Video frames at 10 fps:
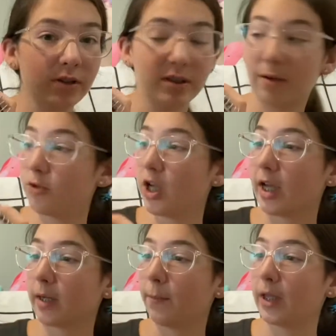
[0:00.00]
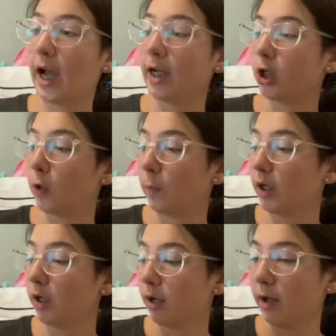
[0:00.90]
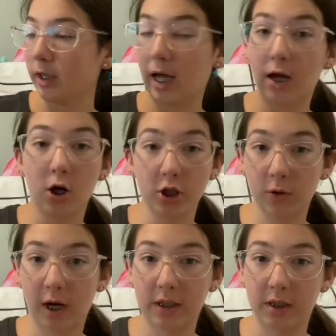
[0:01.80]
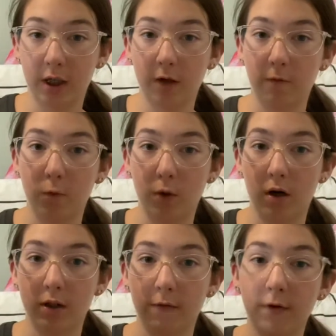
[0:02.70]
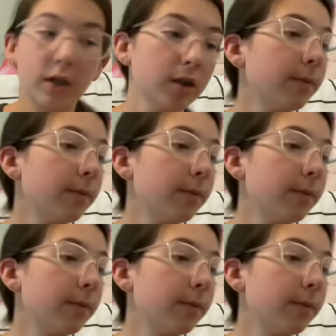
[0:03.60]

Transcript: subject black notebook that I also got a sticker for on the front.